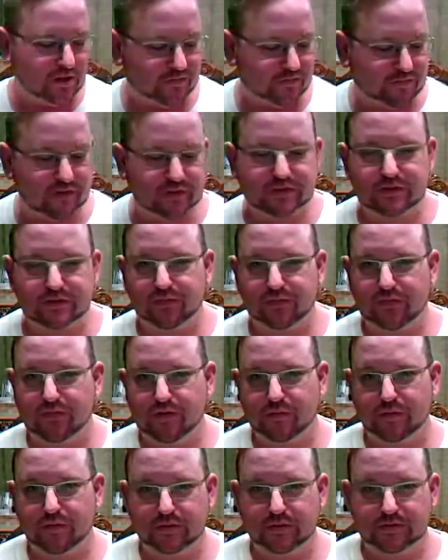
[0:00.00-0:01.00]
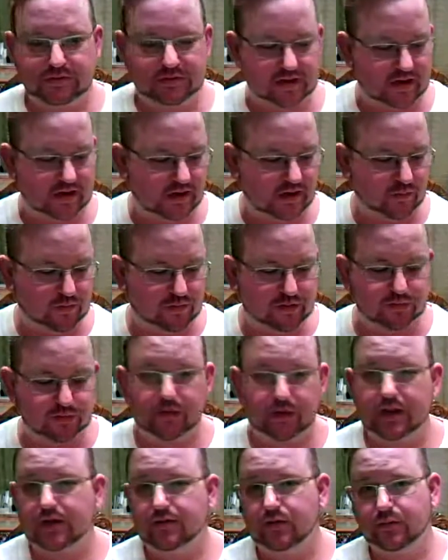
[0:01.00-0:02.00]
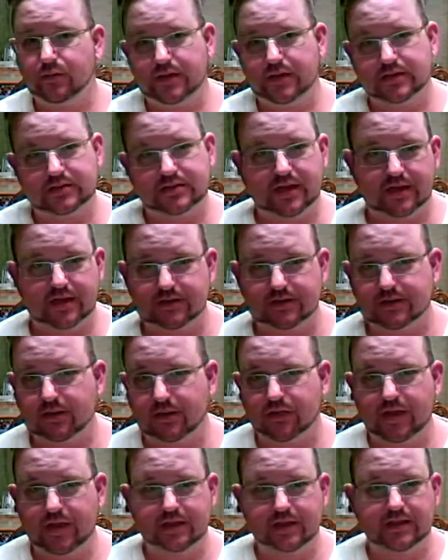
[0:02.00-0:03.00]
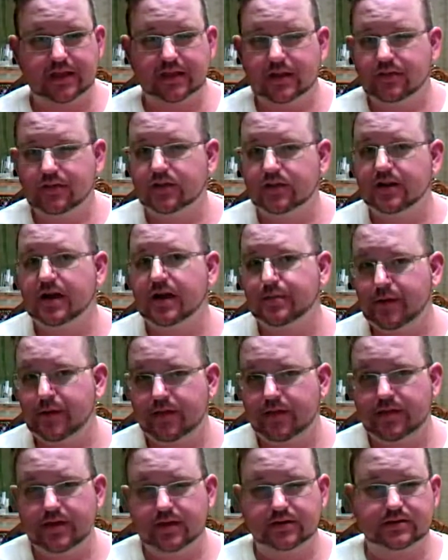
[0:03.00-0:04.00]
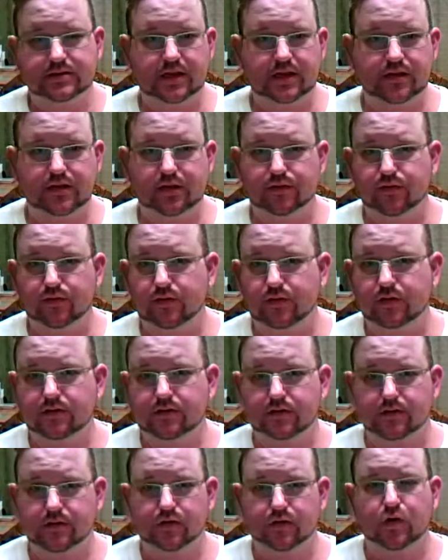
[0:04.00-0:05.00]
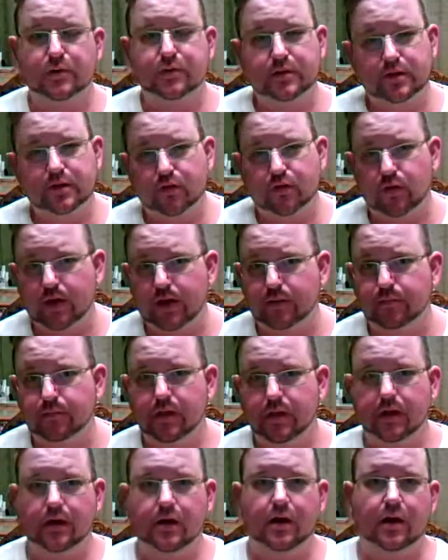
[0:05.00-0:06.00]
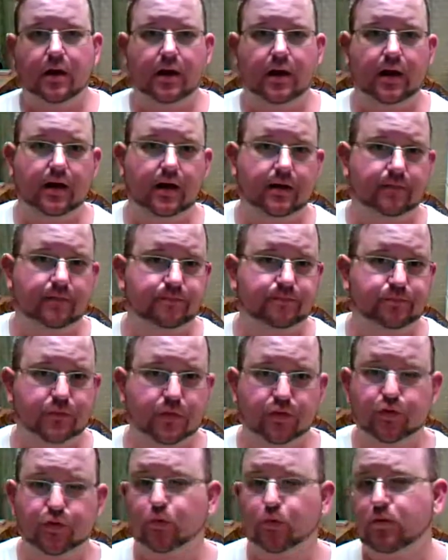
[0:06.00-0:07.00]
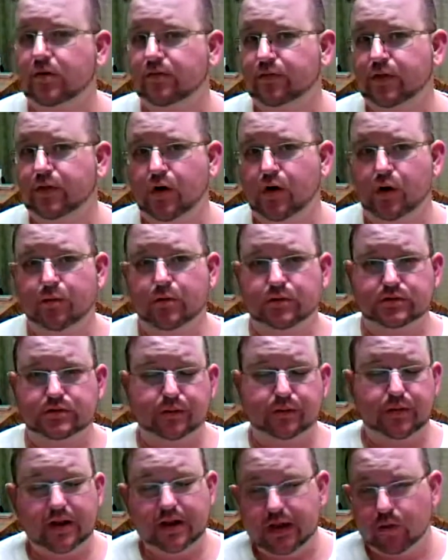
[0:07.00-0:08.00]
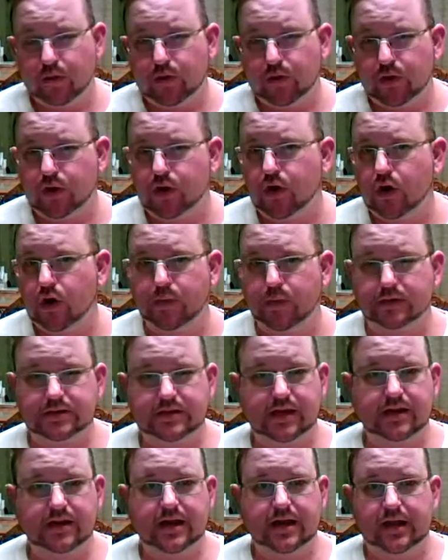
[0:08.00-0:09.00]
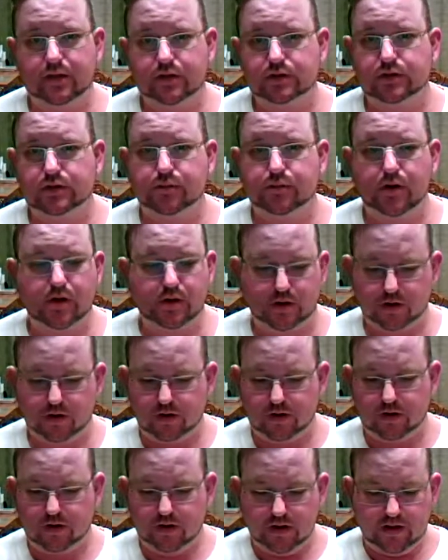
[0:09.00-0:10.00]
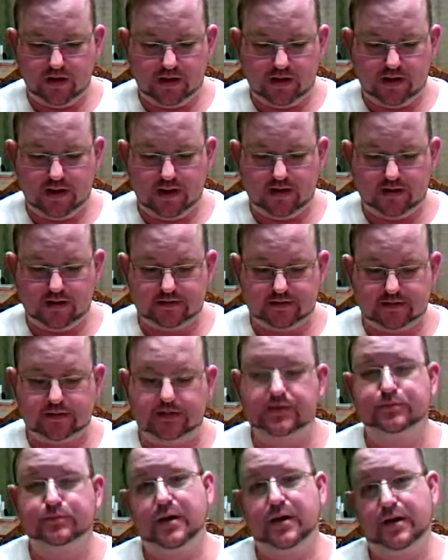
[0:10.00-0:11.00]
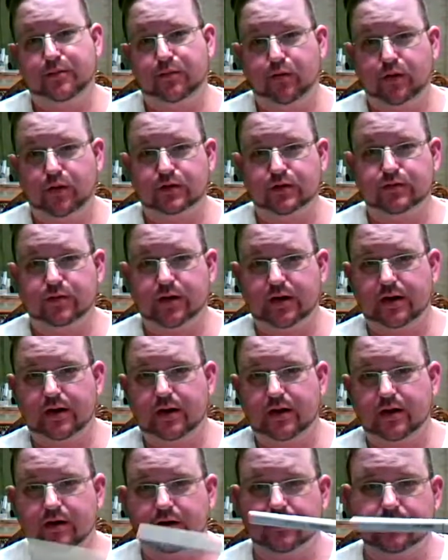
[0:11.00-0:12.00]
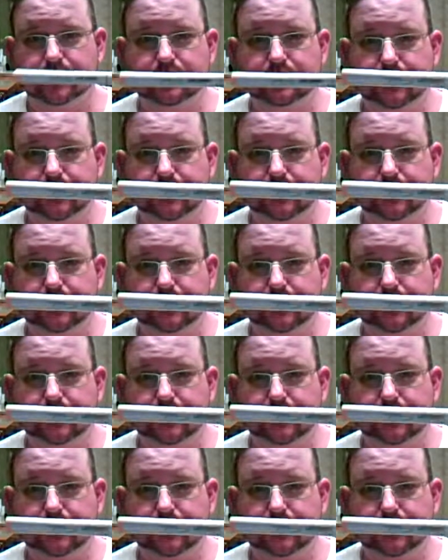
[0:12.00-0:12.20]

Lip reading: the first and foremost, which is what everybody says, they live and die by these. They think they're the creme de la creme. They're roughly almost, depending on where you go, about $10 a marker, and it's these bad boys right here,